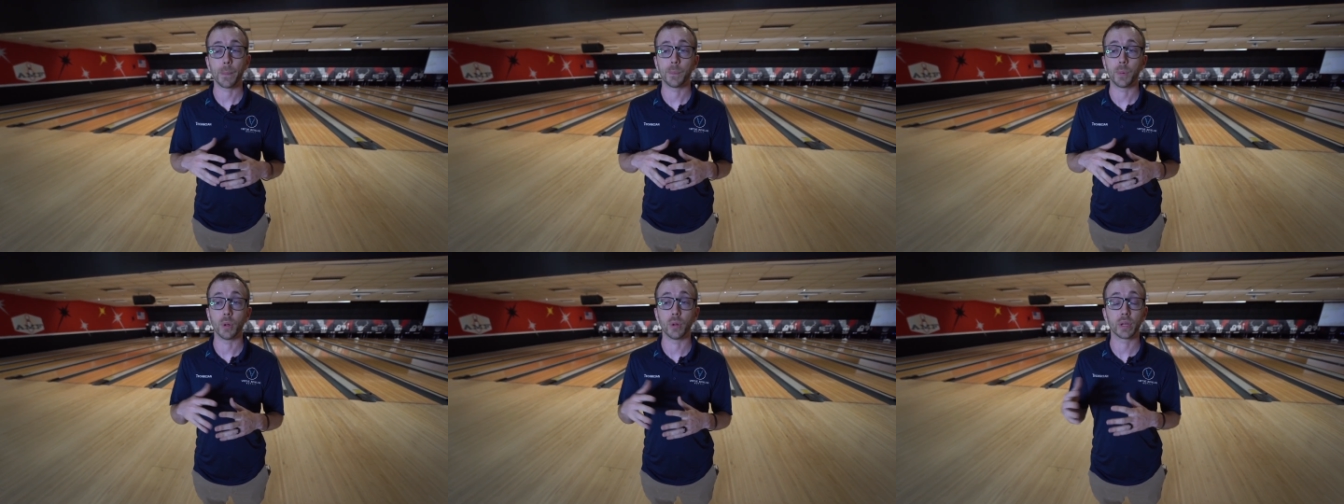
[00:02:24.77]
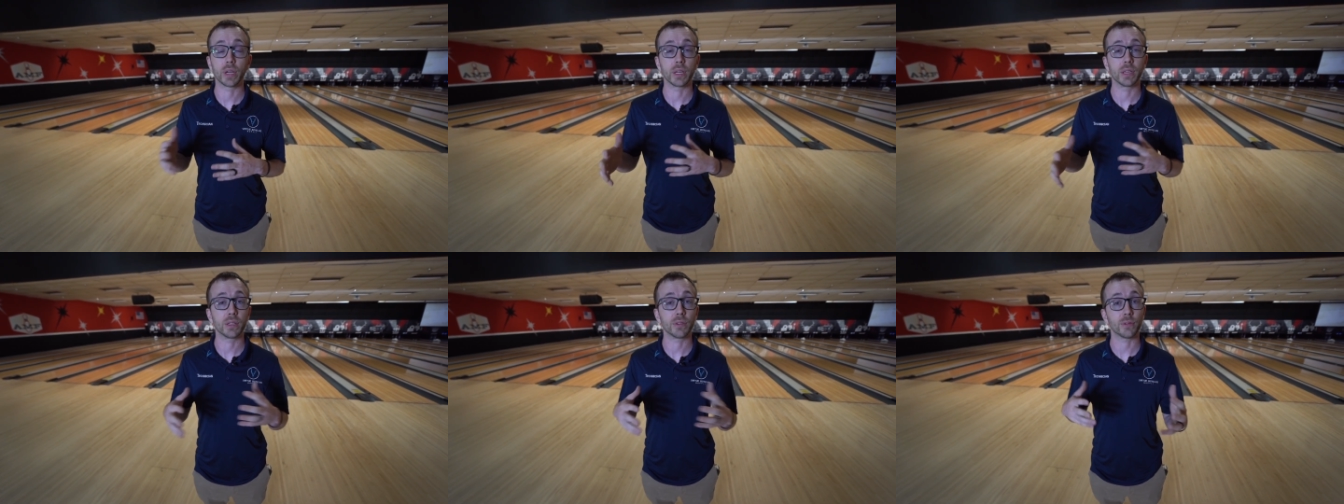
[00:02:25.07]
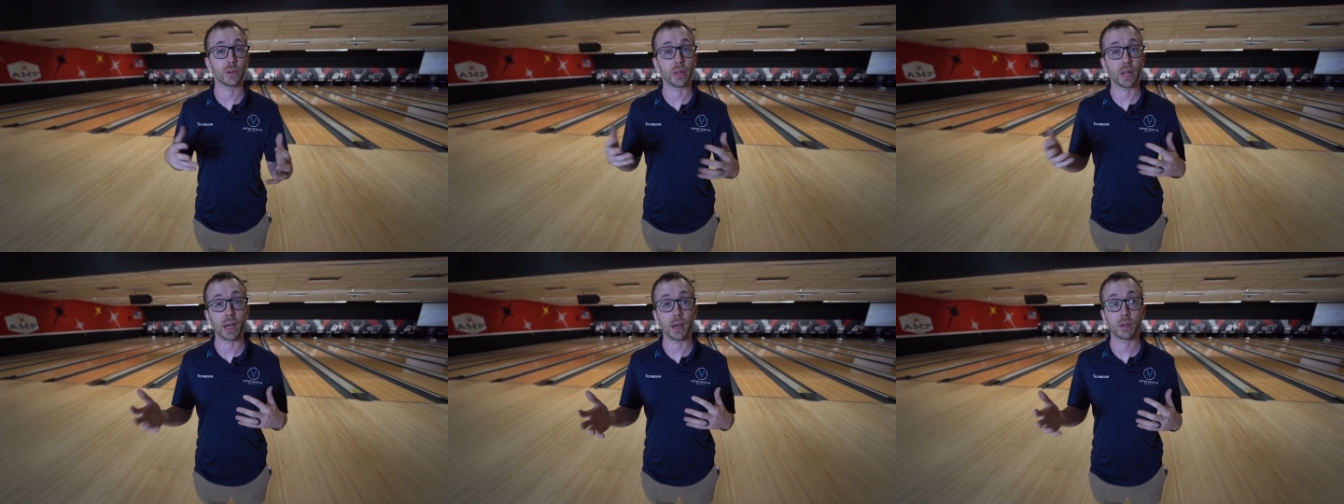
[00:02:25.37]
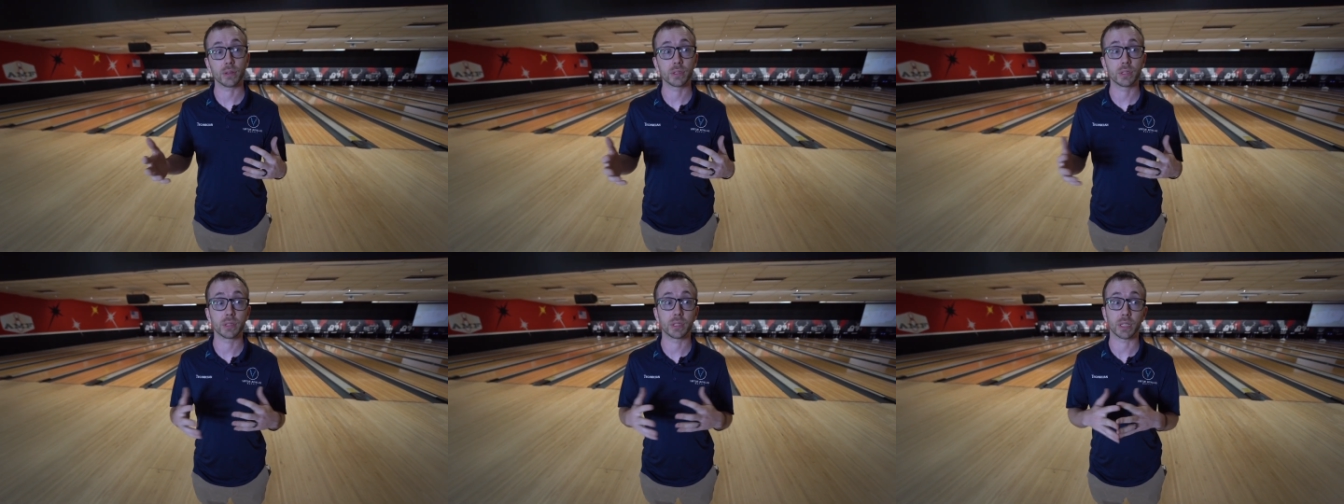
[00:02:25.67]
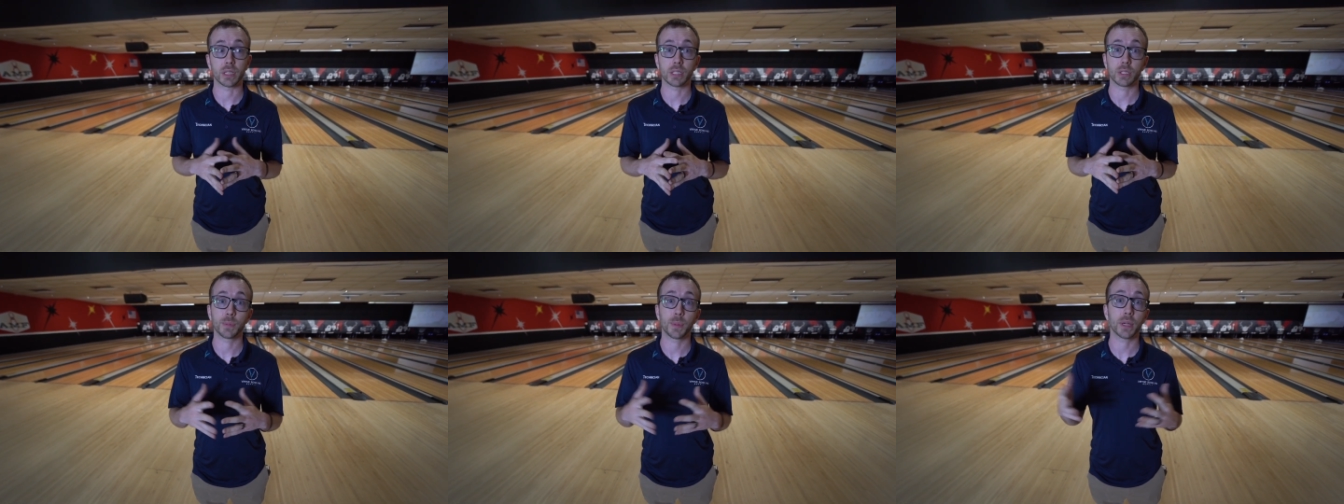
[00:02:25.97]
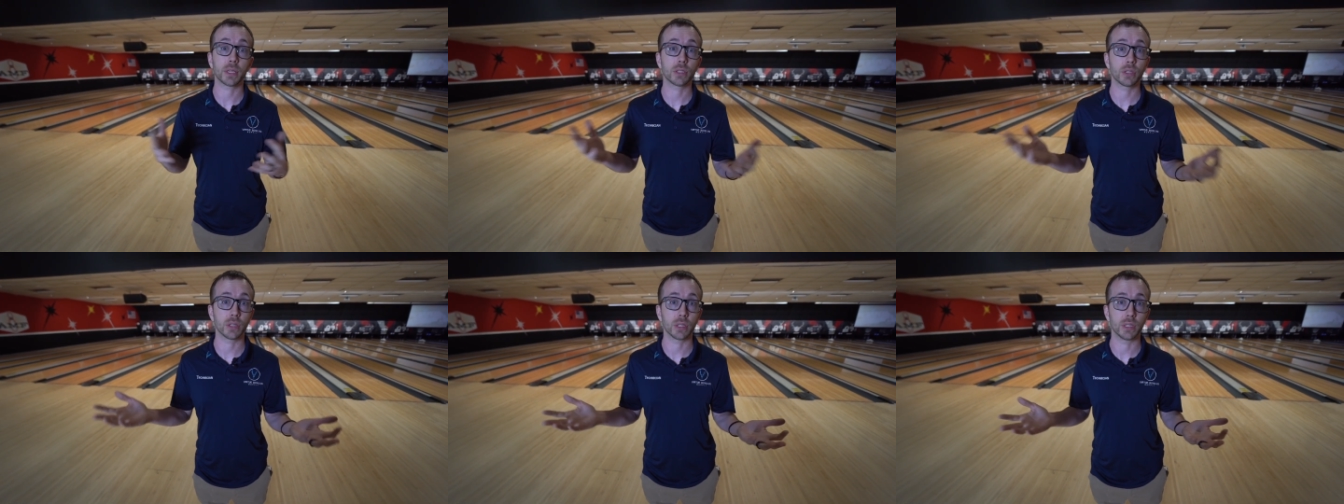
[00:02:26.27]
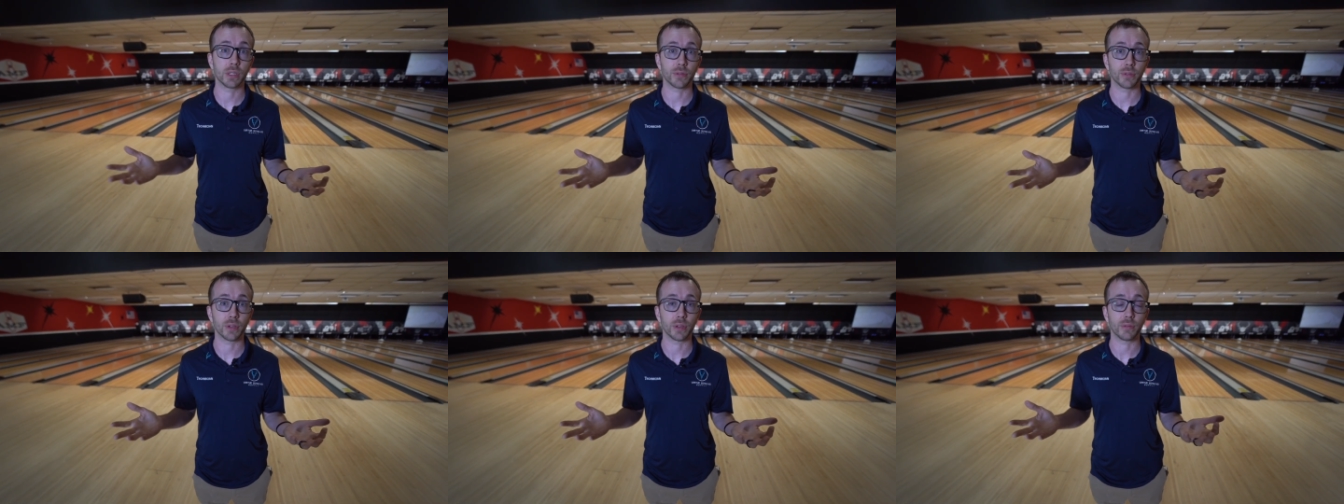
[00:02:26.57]
bowling in different houses, especially
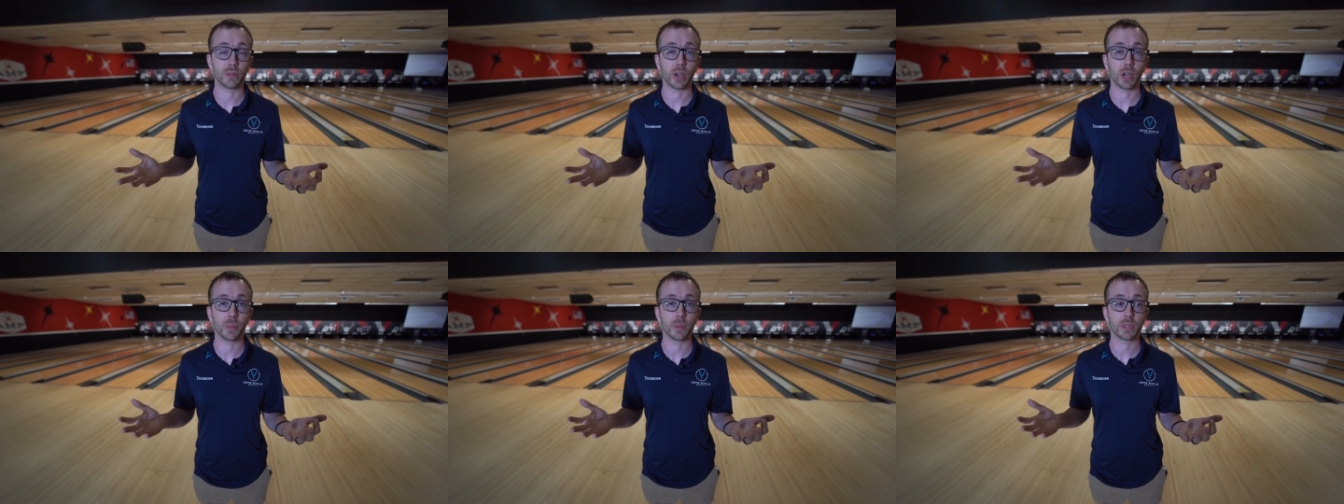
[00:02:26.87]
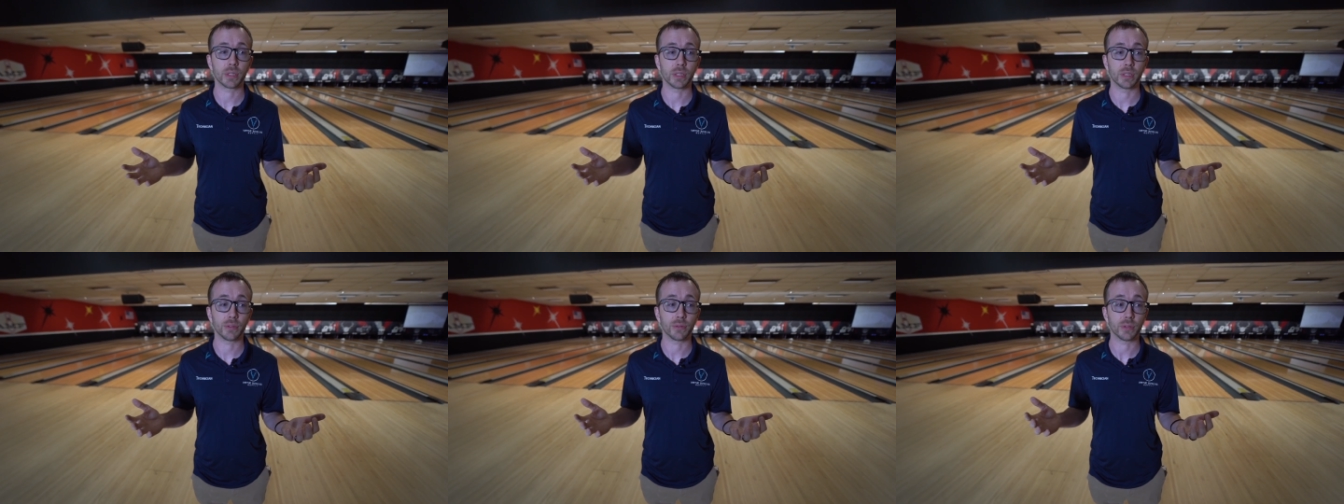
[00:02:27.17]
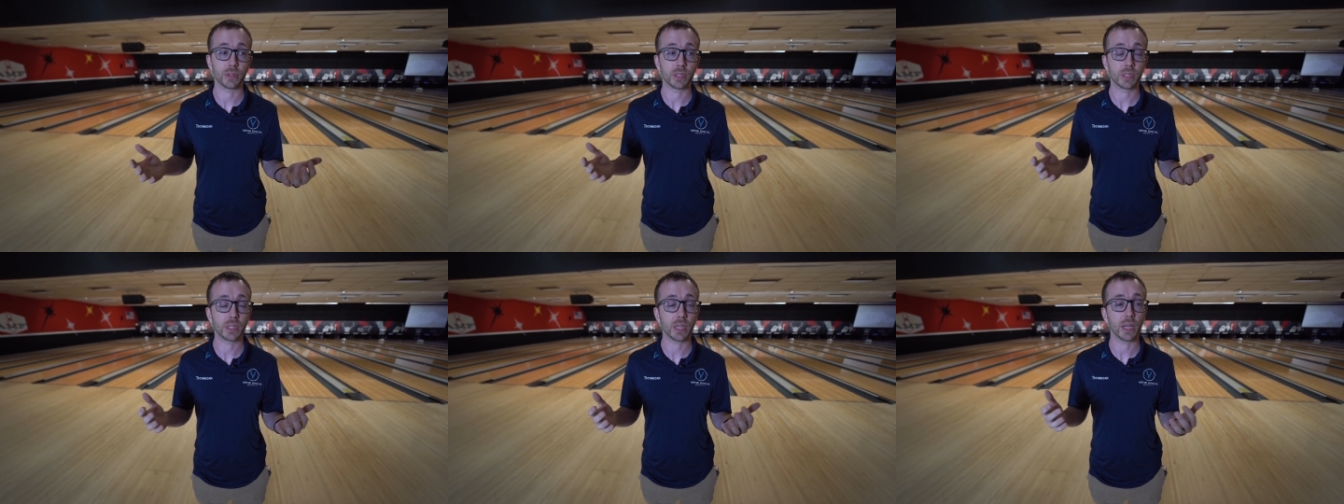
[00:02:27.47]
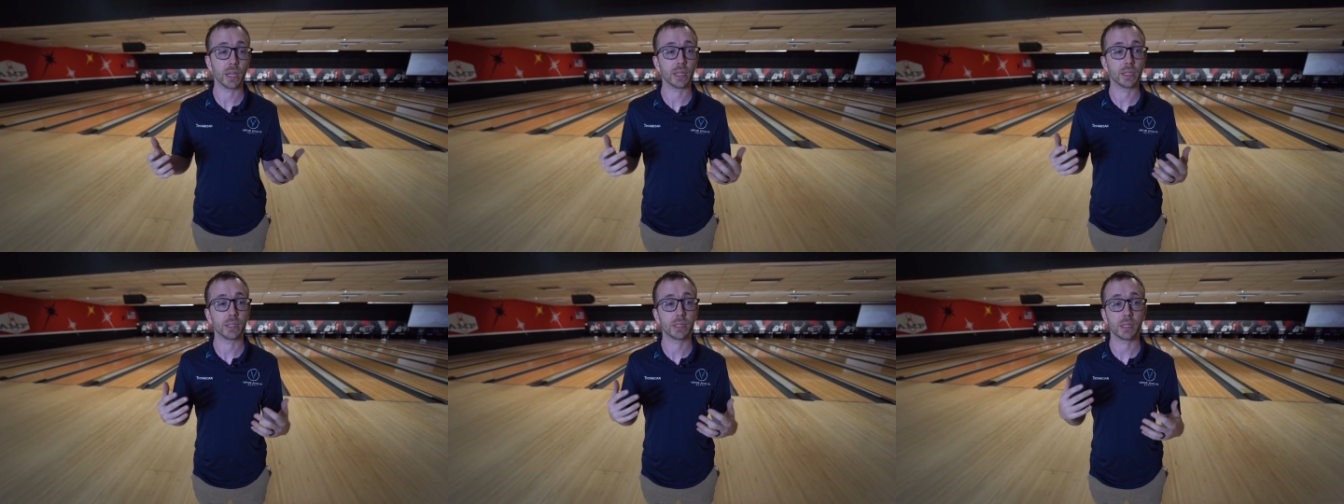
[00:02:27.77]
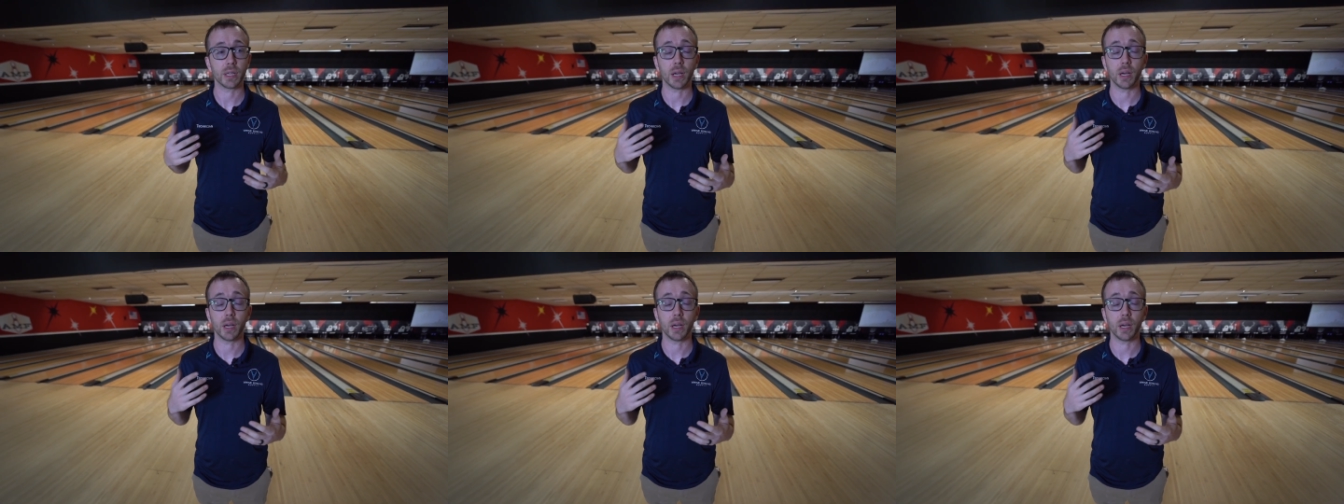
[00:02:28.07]
different environments in different states,